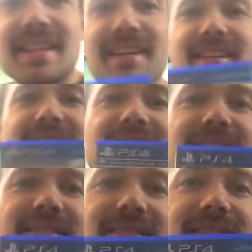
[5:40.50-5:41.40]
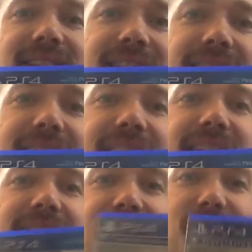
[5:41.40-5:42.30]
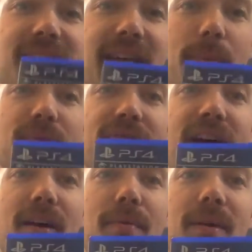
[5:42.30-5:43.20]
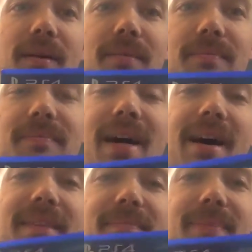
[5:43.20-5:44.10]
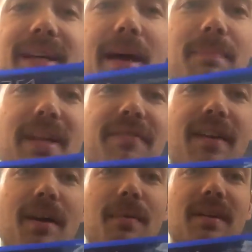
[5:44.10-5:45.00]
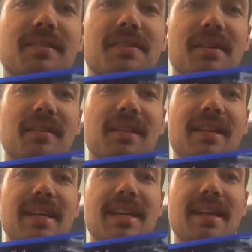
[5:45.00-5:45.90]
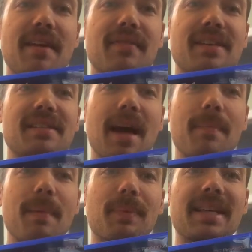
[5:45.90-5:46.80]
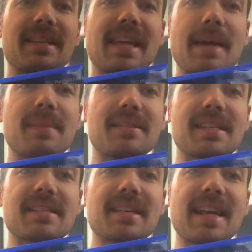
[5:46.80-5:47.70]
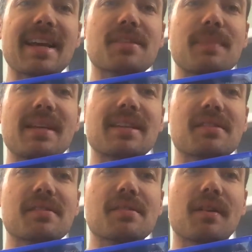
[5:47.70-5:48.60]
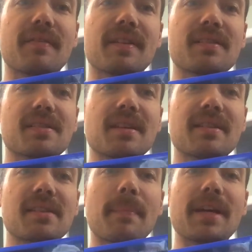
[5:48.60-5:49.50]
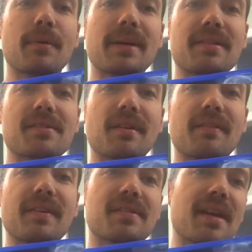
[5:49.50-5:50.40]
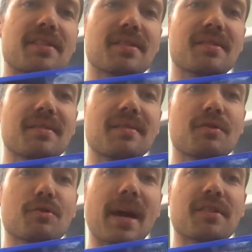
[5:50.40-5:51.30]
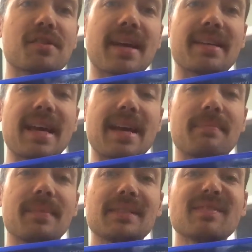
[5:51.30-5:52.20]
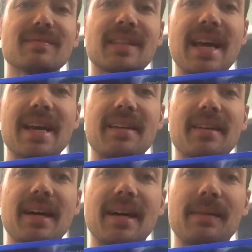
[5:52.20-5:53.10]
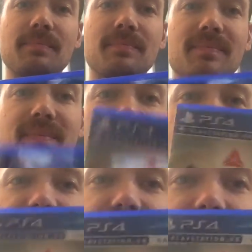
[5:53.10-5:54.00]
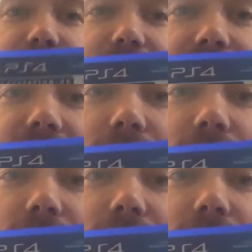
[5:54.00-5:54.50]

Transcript: here, and actually it came with Firewall. But I played Firewall until every time I played the game, it disconnects me because somebody quit the server. So I just trashed that game, and I still haven't played